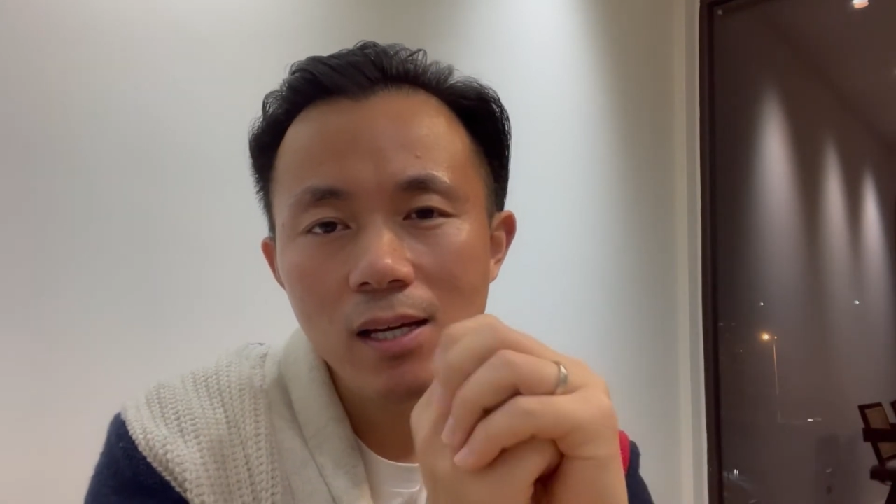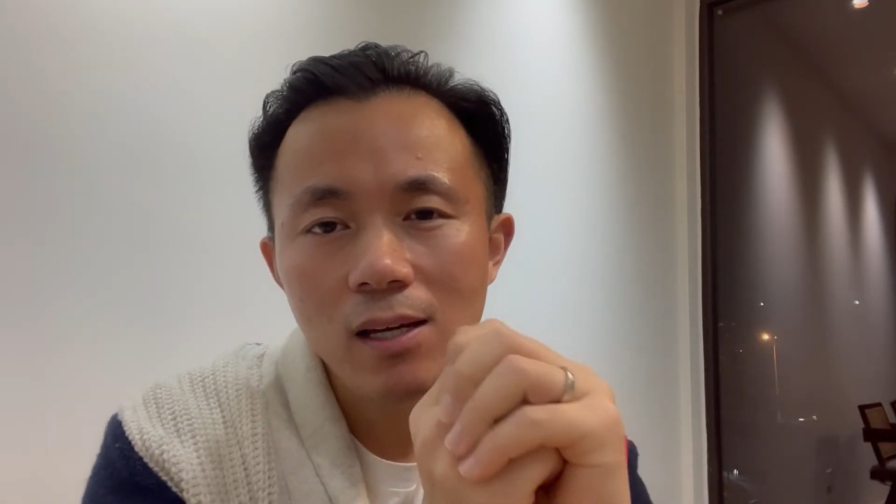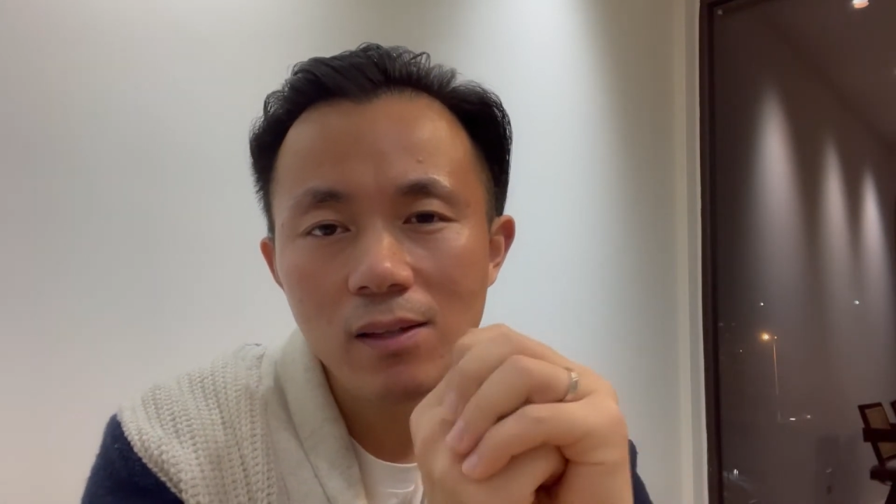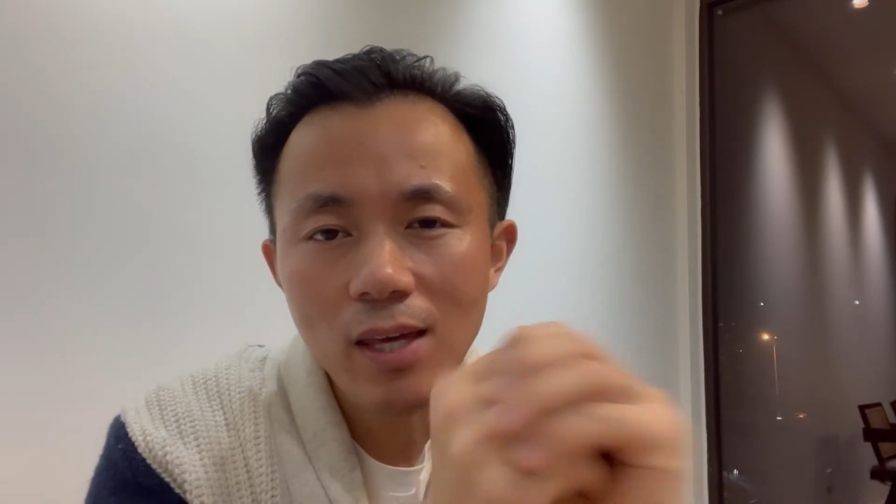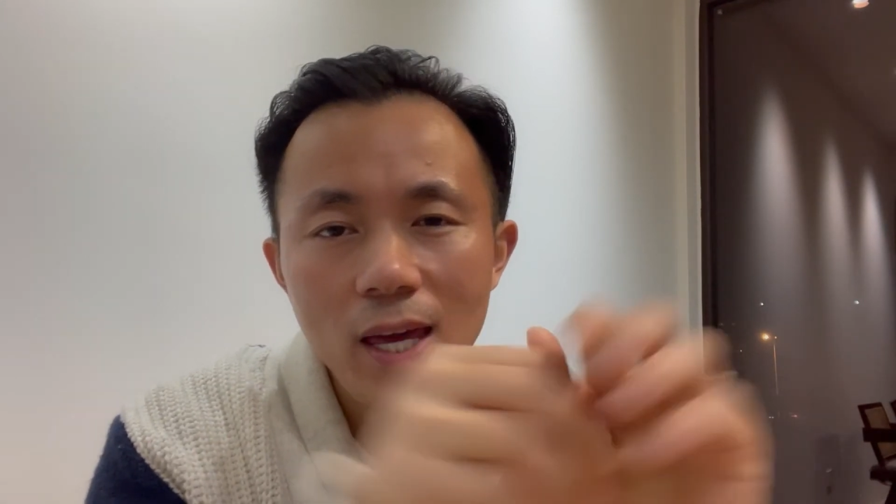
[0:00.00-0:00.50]

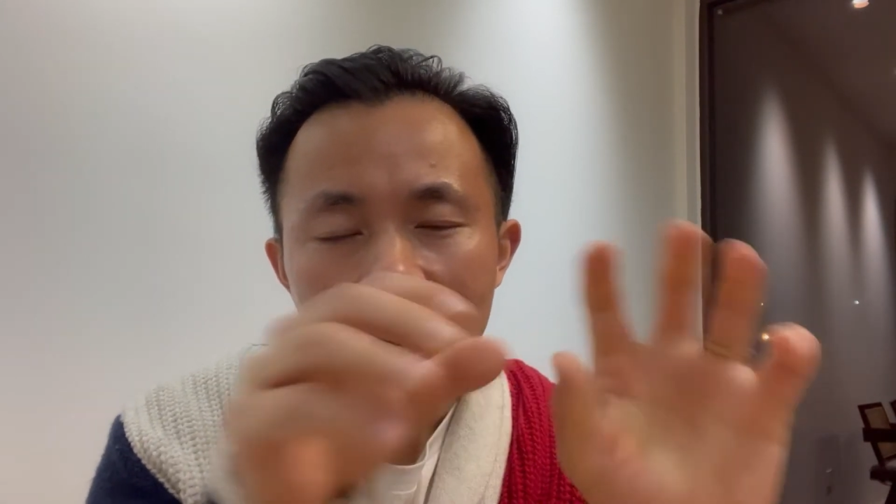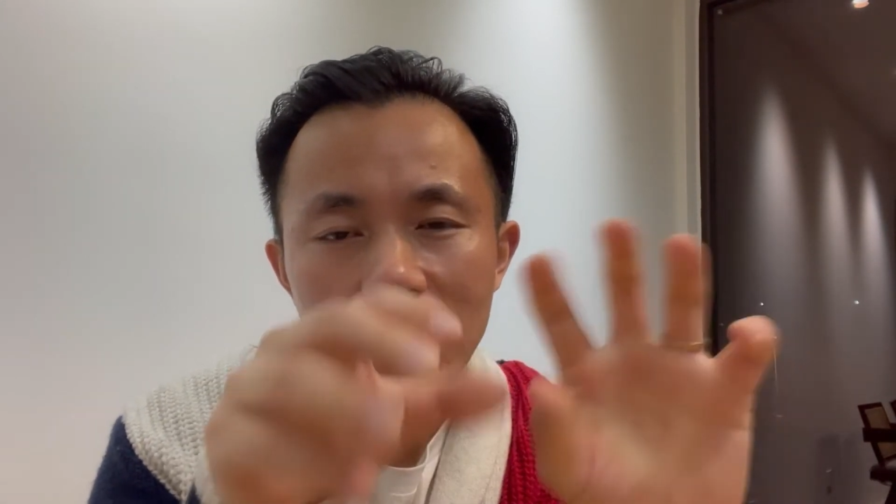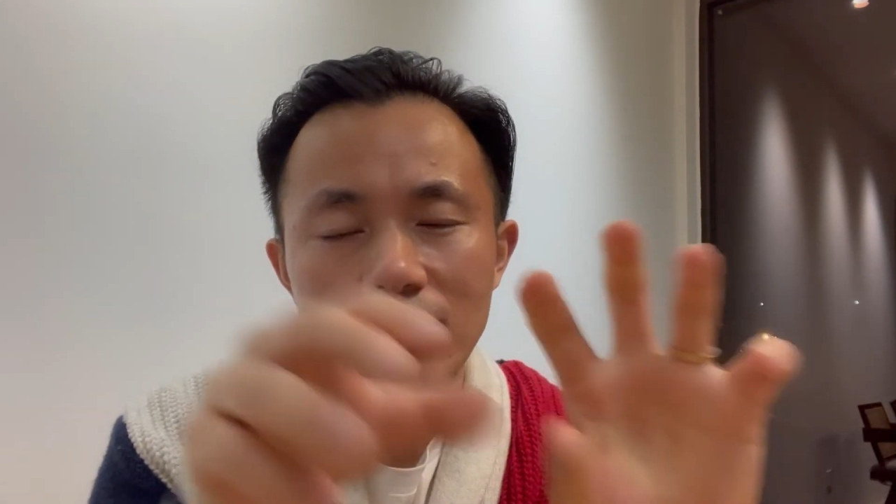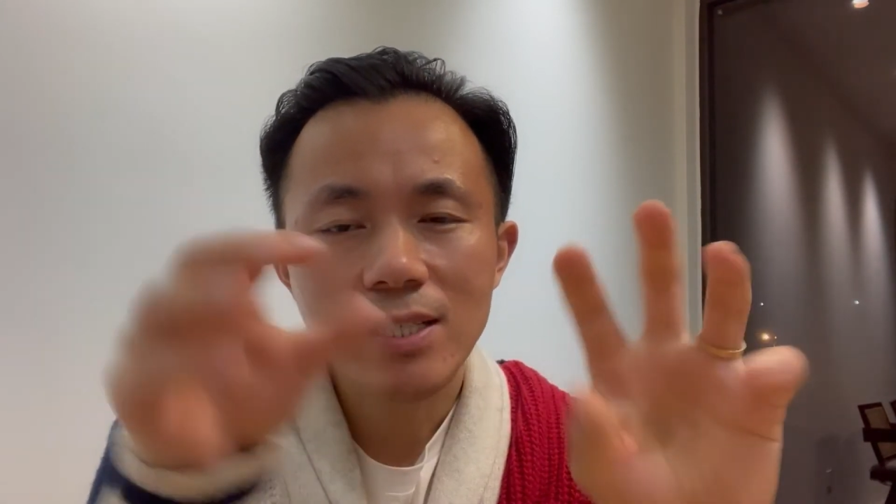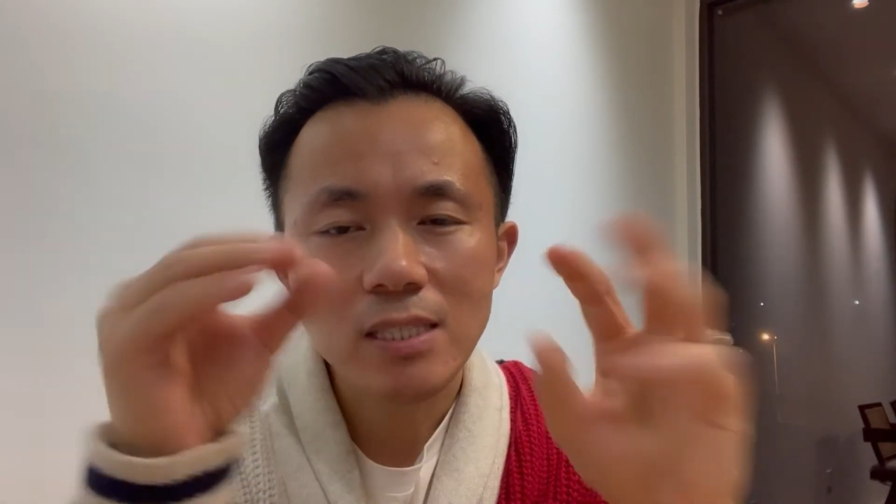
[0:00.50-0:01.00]
They
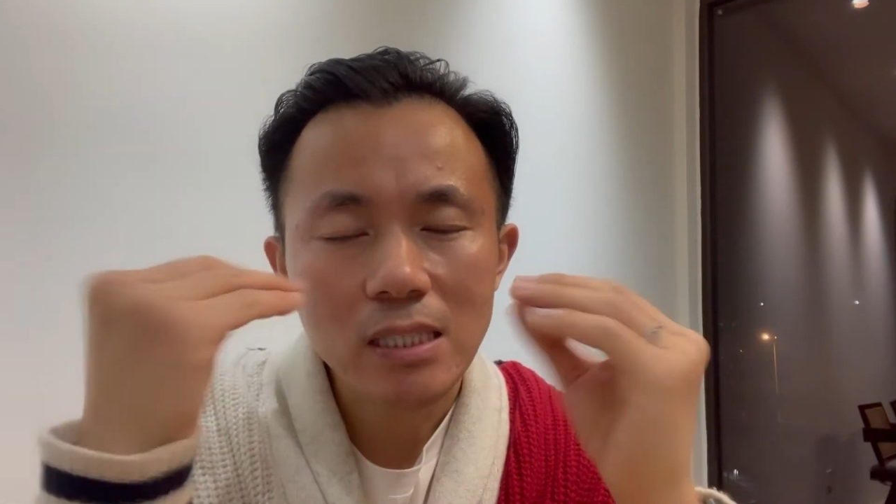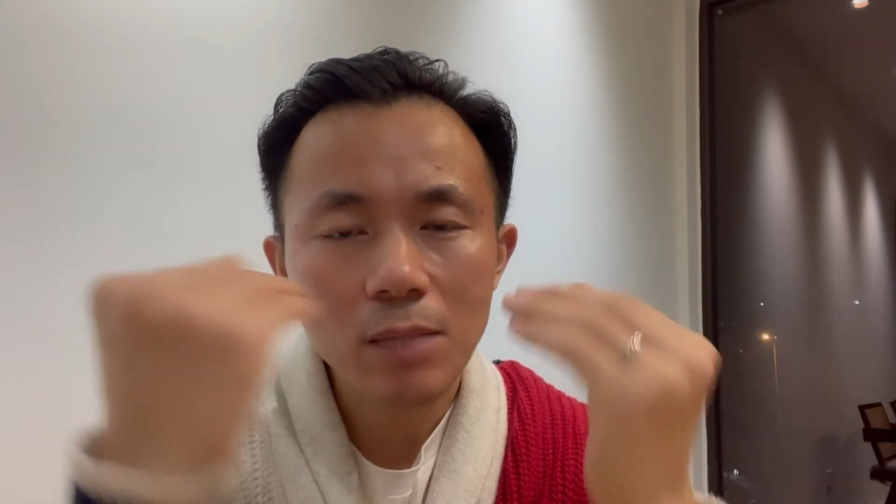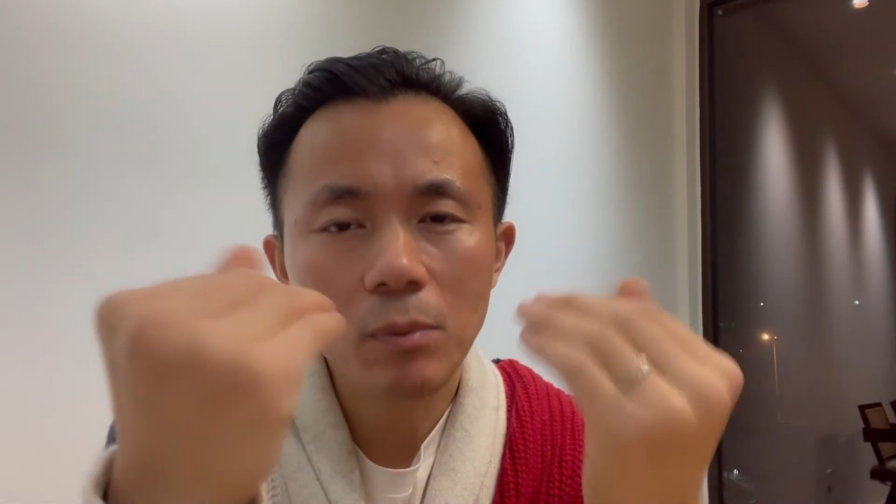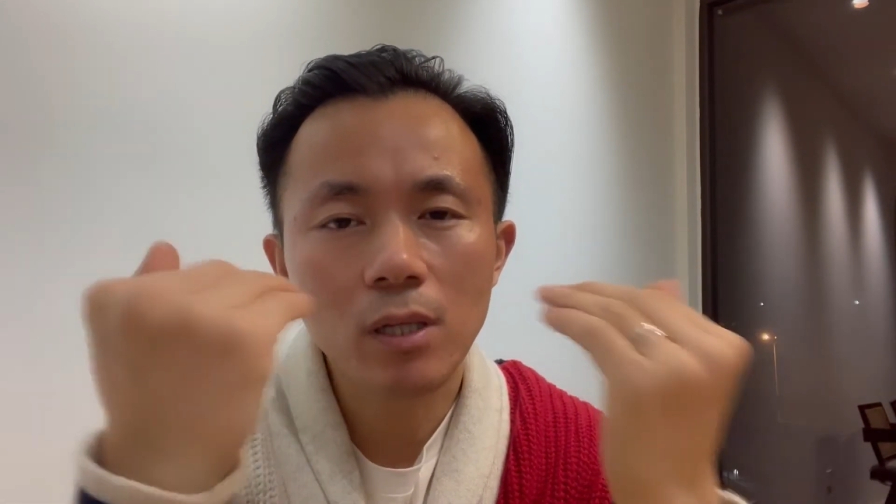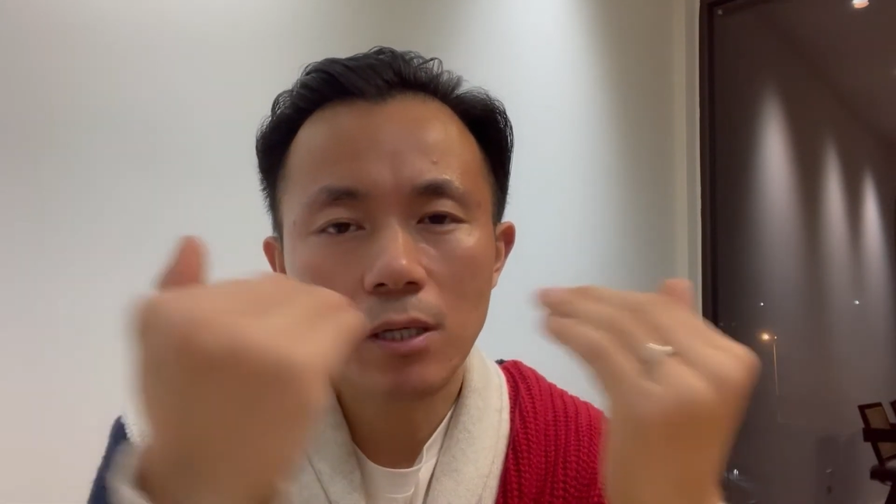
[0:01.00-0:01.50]
have the
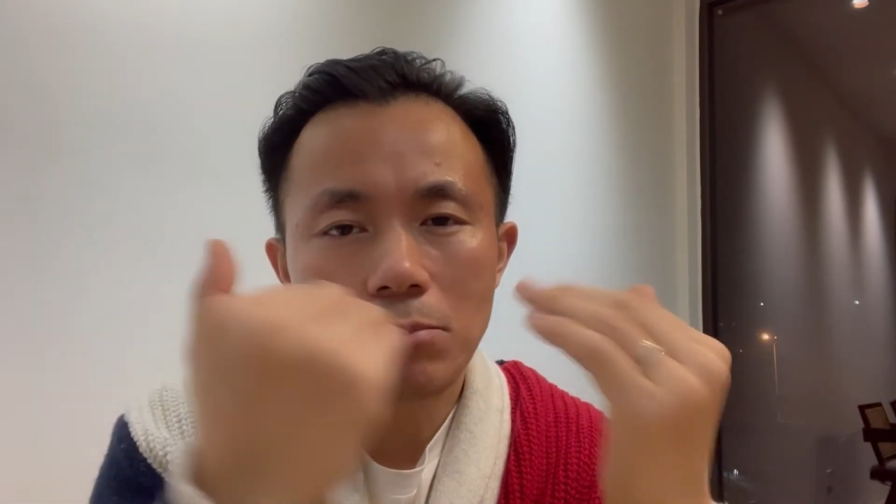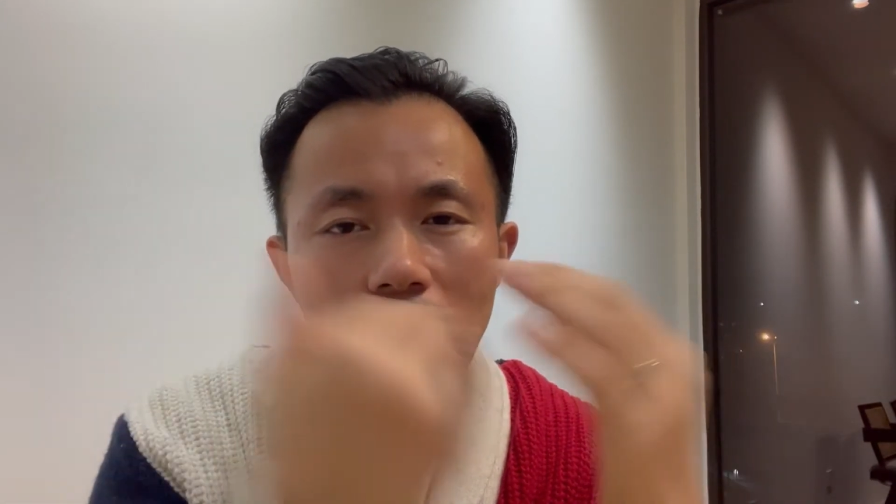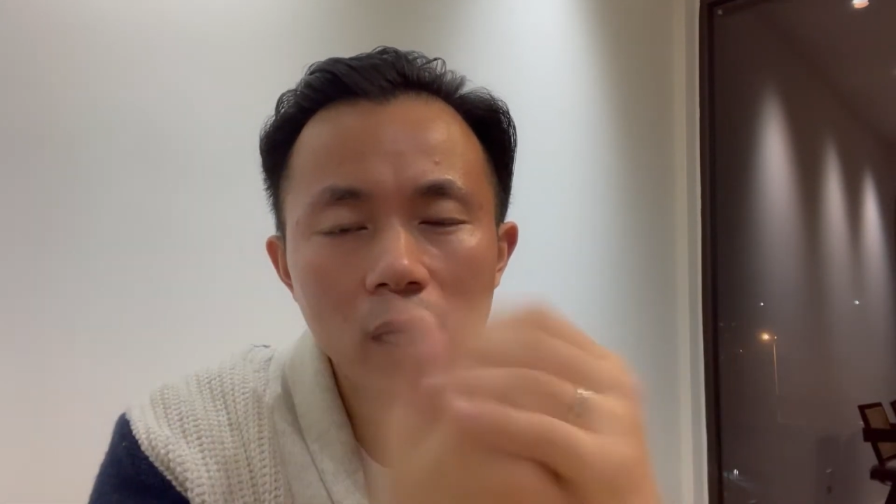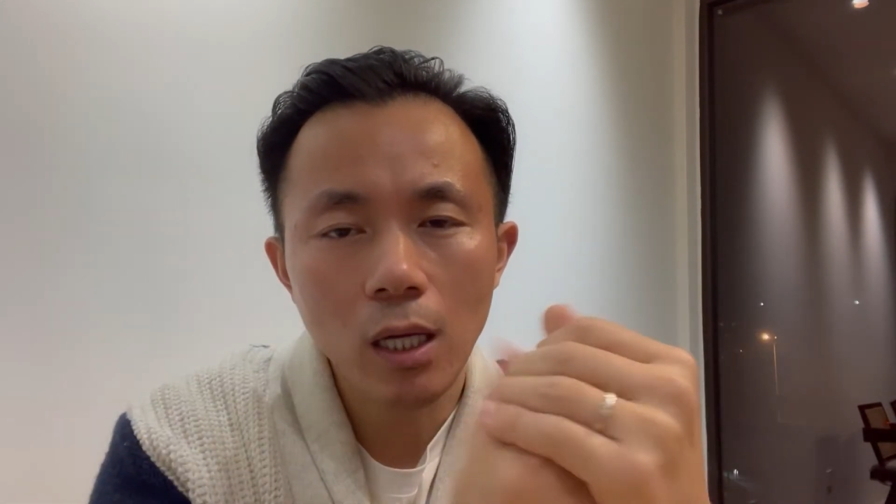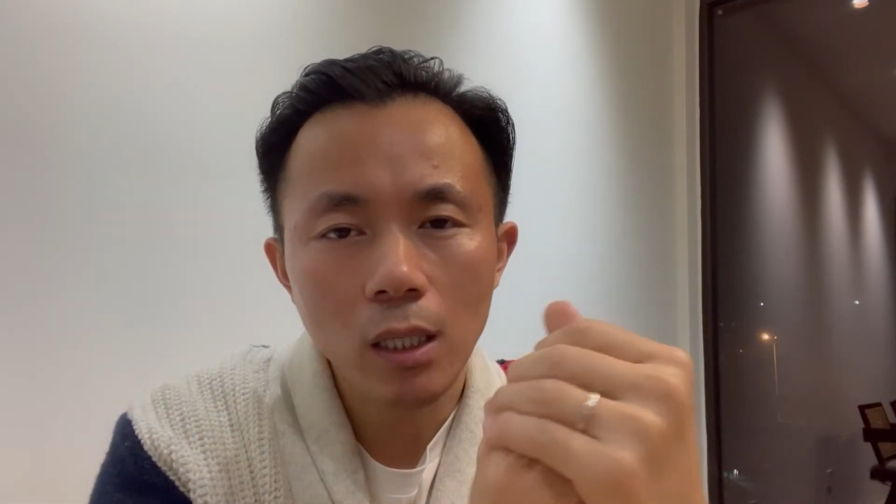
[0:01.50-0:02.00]
similar
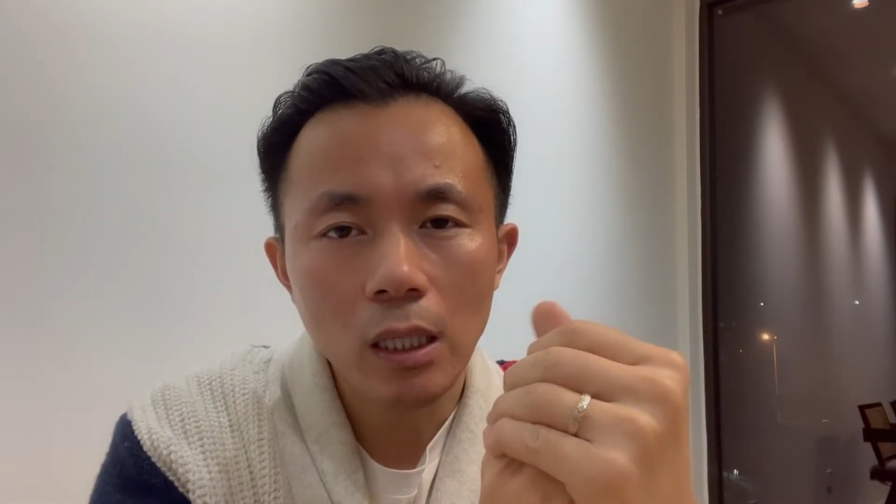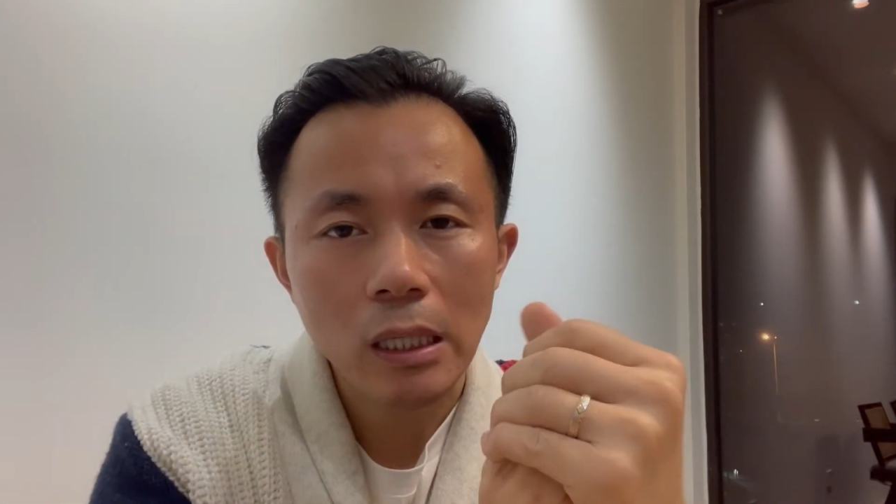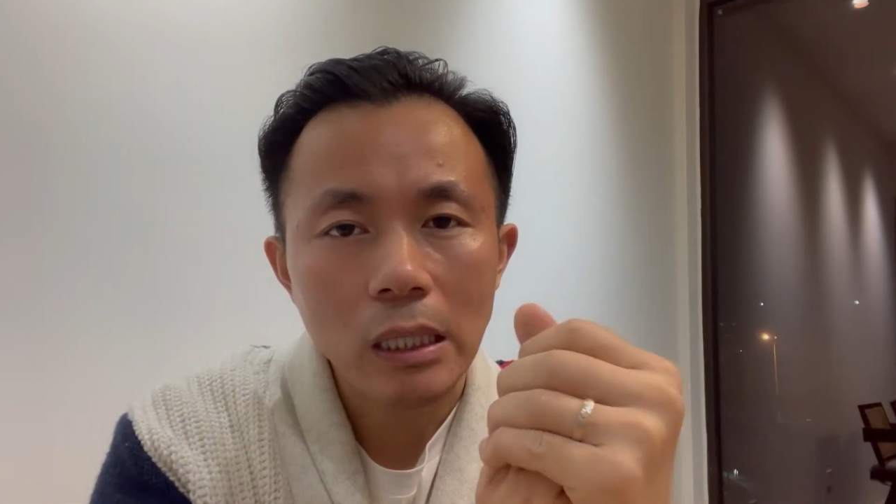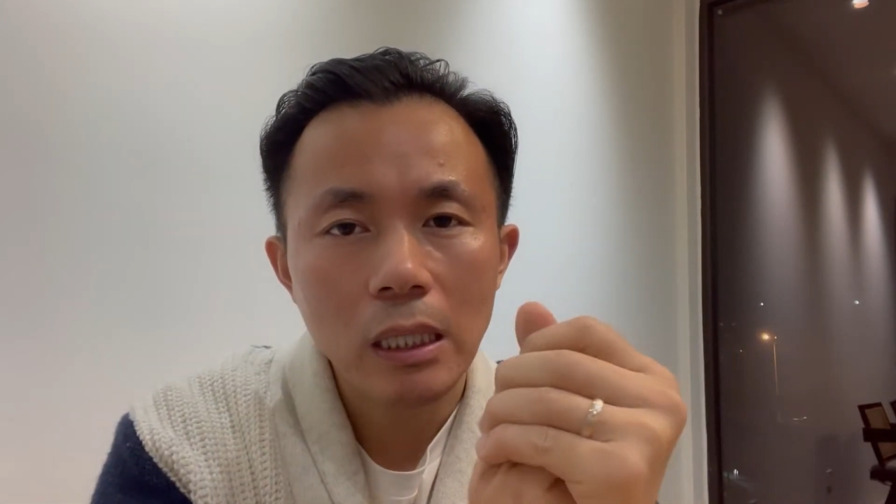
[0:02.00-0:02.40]
meaning